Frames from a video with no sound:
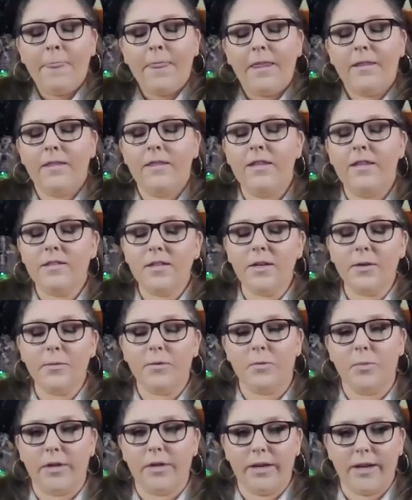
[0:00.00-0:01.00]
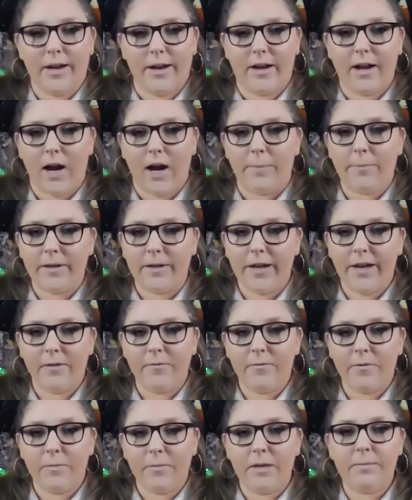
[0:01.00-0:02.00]
this year was really kind of
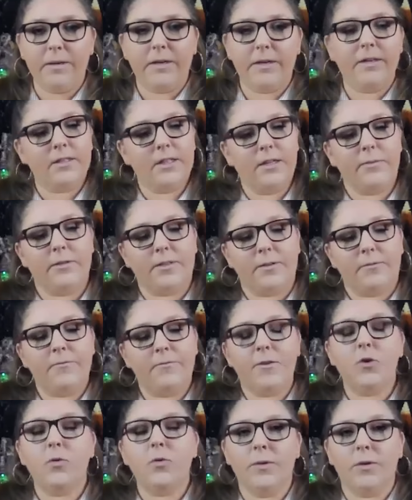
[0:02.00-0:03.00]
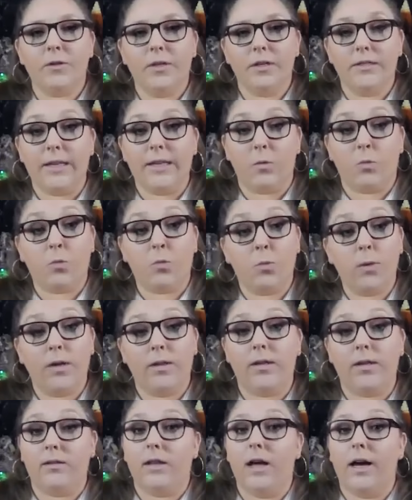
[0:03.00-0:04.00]
complicated for me because there was a few buildings I
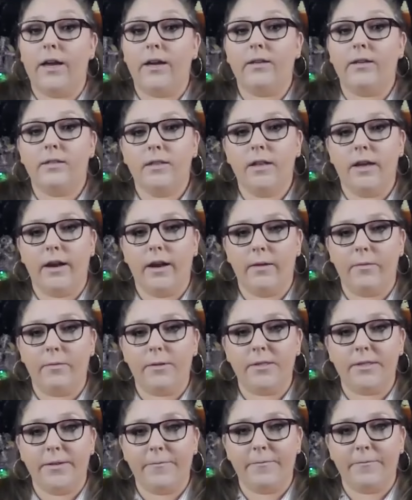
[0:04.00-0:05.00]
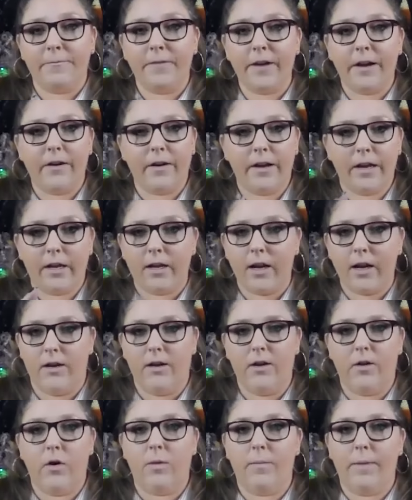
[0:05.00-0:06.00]
really liked that I was very gun
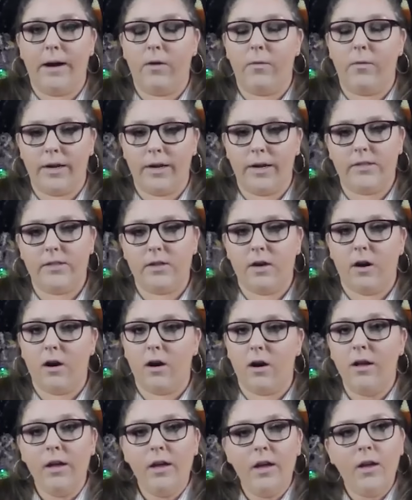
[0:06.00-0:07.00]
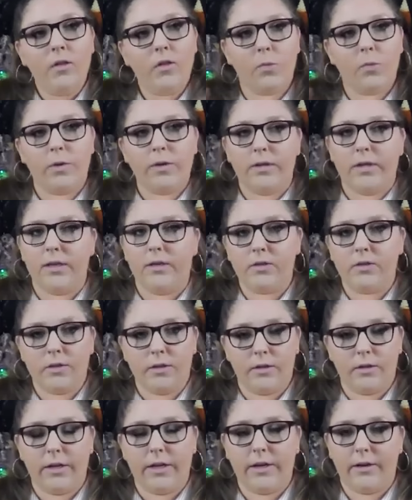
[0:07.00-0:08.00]
ho about when I saw the release
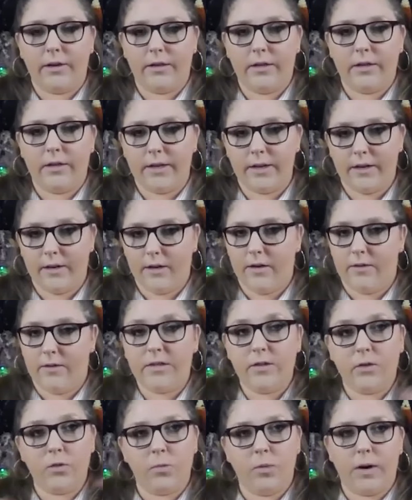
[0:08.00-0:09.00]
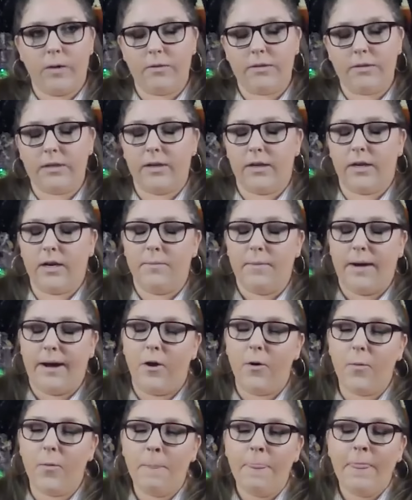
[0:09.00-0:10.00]
earlier in the year as to what was going to come
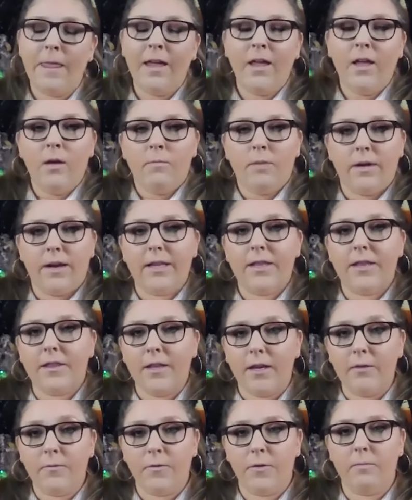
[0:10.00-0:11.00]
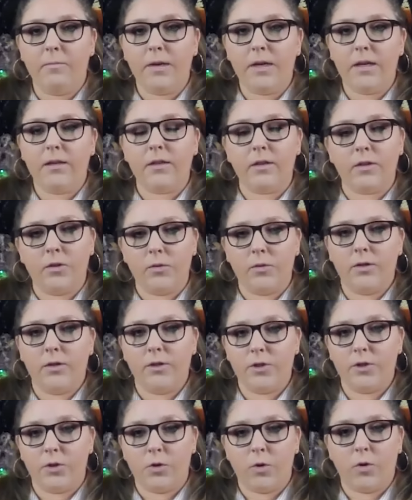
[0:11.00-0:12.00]
out. But I think for me, the
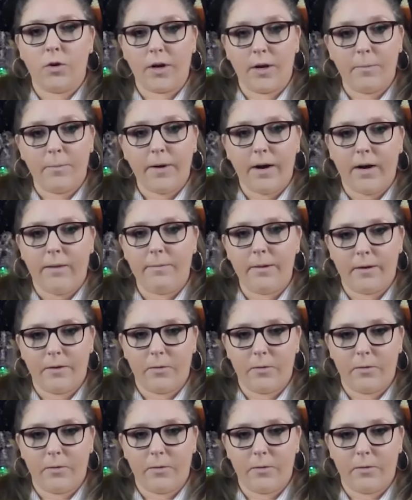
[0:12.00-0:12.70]
Ghoulish Gourd Pub and